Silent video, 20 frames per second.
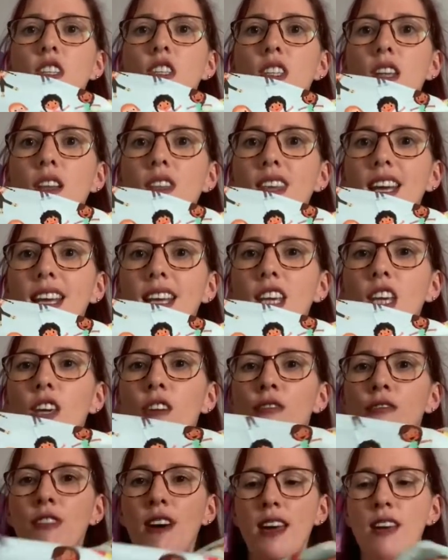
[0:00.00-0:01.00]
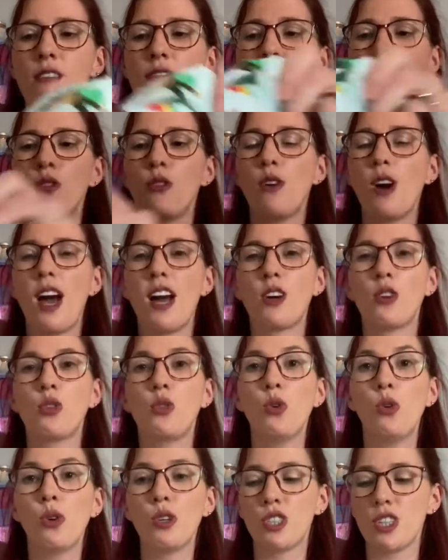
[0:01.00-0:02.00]
So thank you, Faye, for a
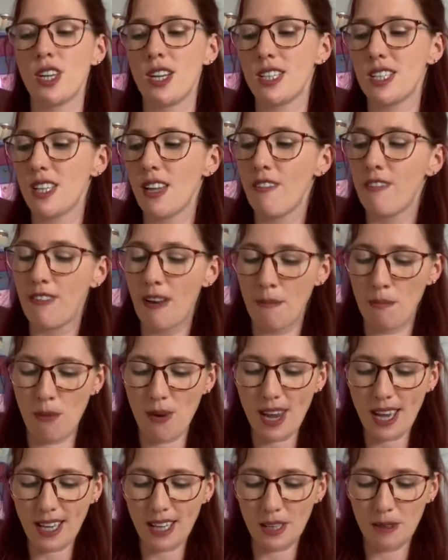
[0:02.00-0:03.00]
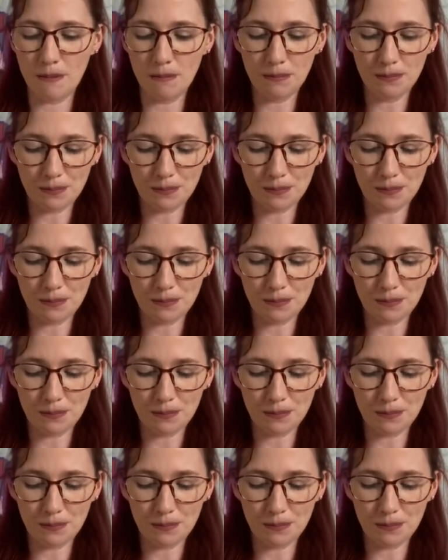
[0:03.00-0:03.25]
gorgeous fabric.